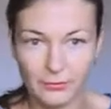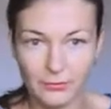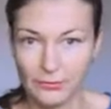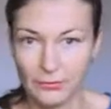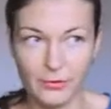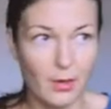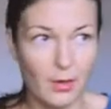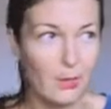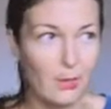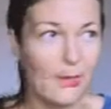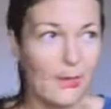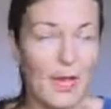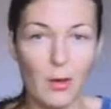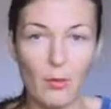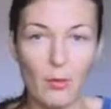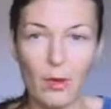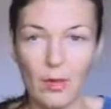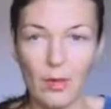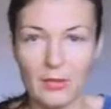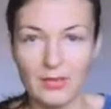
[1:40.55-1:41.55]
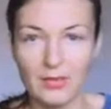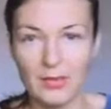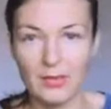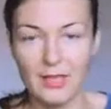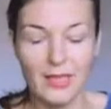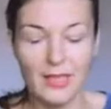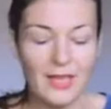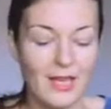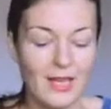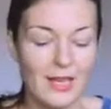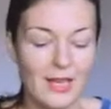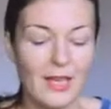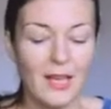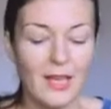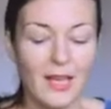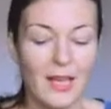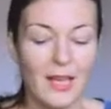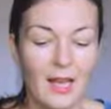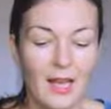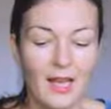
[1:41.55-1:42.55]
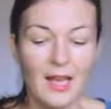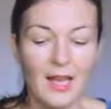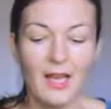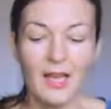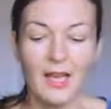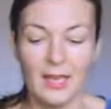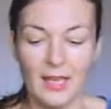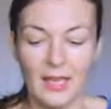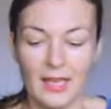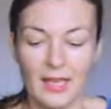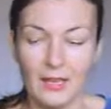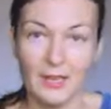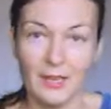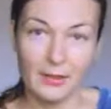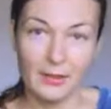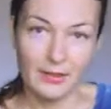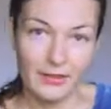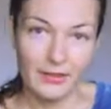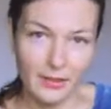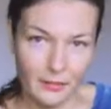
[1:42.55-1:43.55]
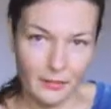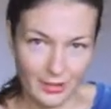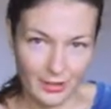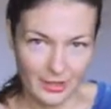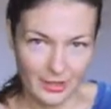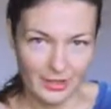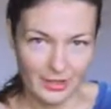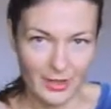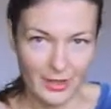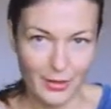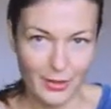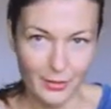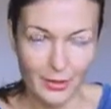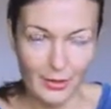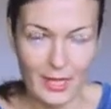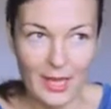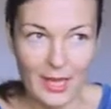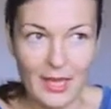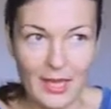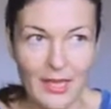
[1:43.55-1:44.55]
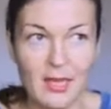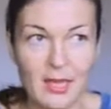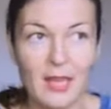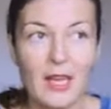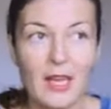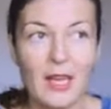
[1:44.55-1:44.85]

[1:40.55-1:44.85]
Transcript: from now on into the future, okay?